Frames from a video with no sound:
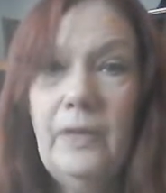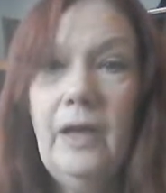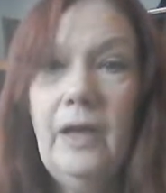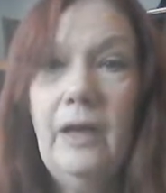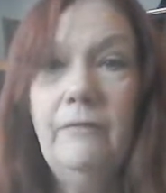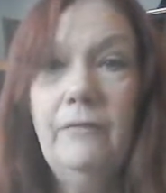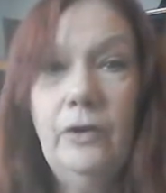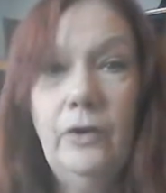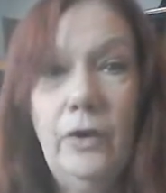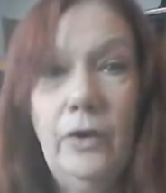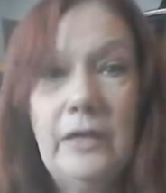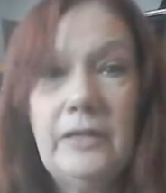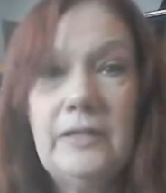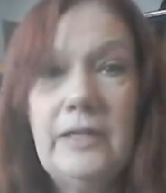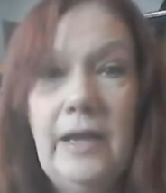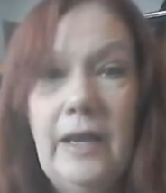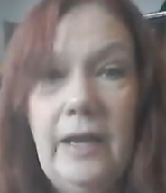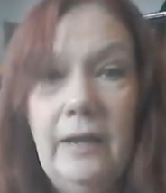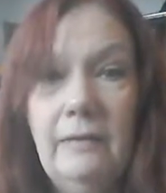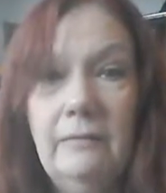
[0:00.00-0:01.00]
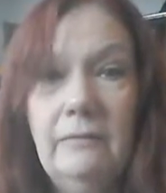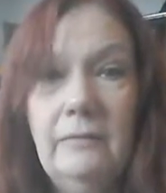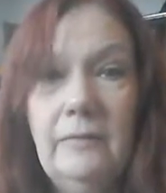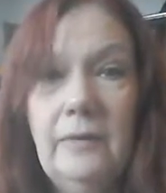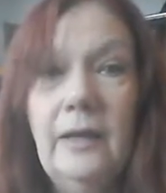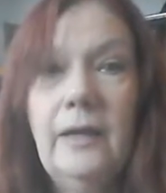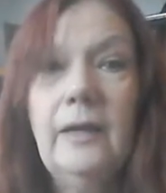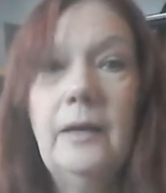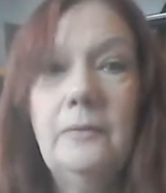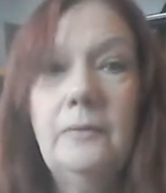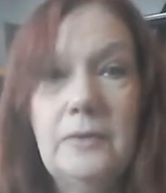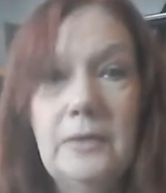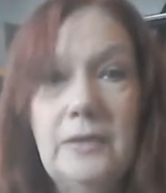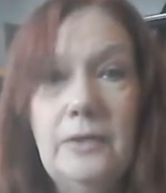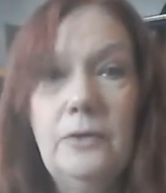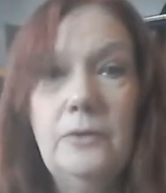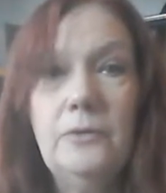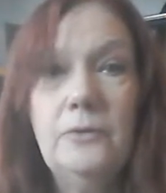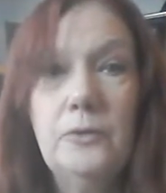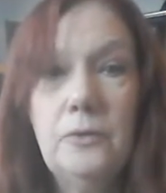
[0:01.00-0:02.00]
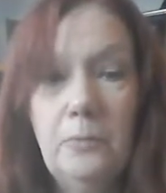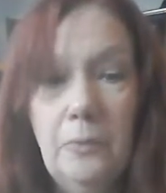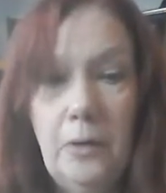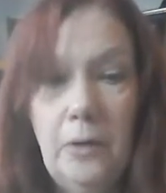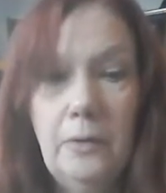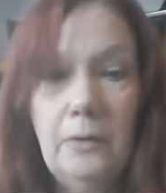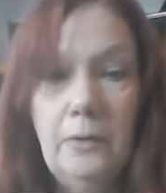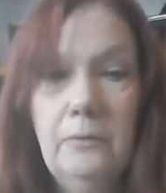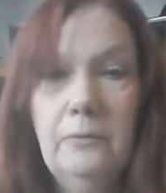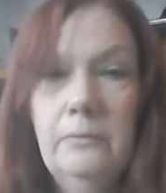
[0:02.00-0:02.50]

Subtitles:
Have a great day, and I will see you tomorrow.